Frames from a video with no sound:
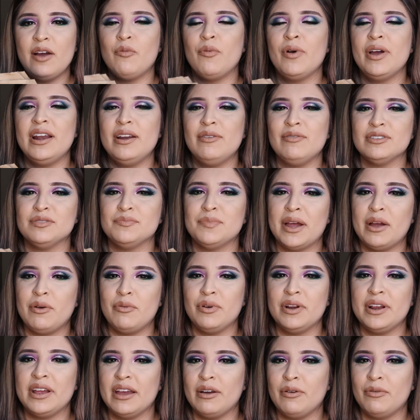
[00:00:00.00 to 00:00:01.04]
I went, it was buy
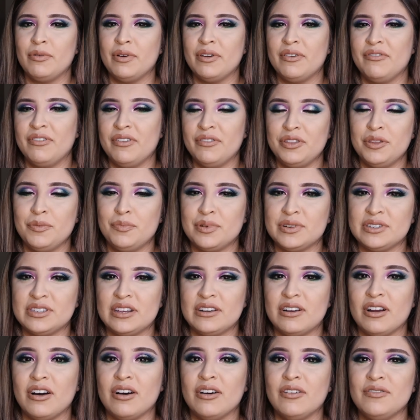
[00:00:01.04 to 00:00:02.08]
one, get one,
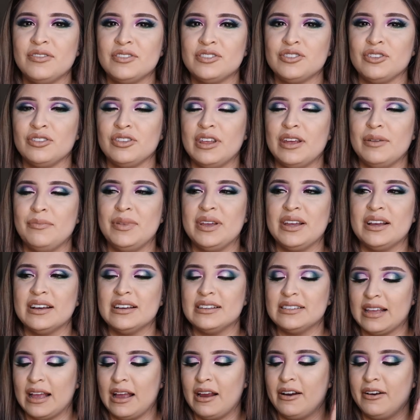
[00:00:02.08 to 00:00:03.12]
50% off. So then
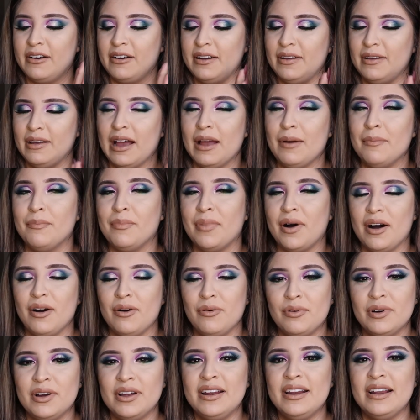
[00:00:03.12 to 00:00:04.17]
because I already, I
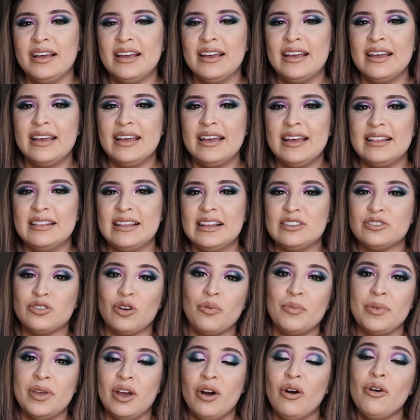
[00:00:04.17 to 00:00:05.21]
bought one, they
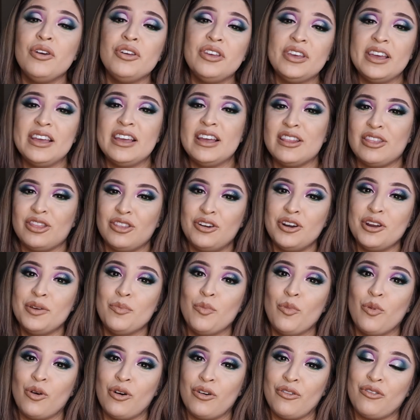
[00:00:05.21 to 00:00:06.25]
told me, oh, you can get 30
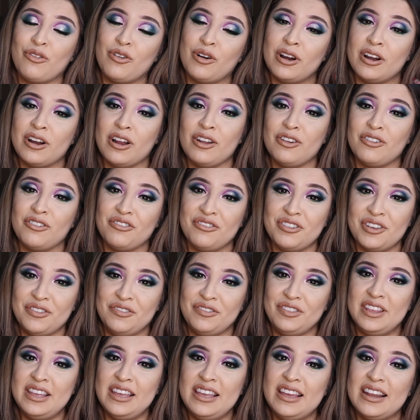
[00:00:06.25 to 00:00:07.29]
more for
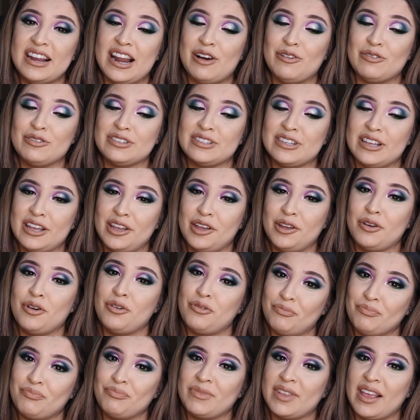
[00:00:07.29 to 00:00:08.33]
$1.50. And I was like,
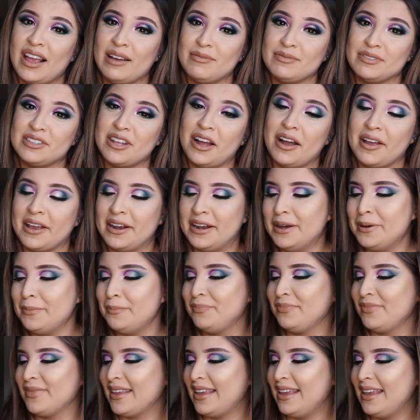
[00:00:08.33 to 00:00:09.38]
I'm stocking up.
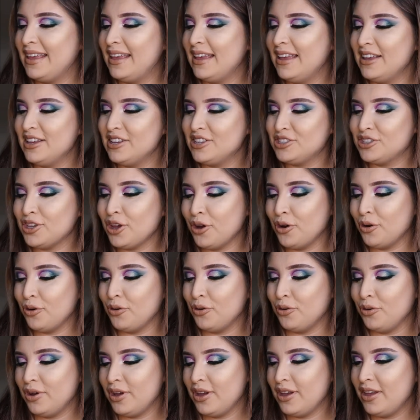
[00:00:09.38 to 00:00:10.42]

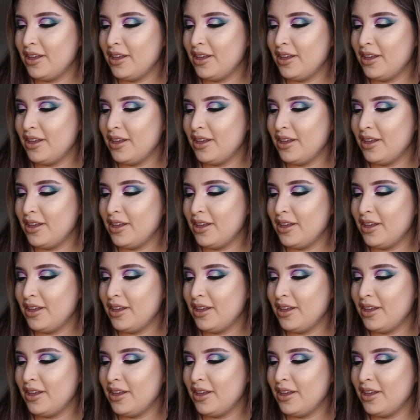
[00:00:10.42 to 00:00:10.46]
So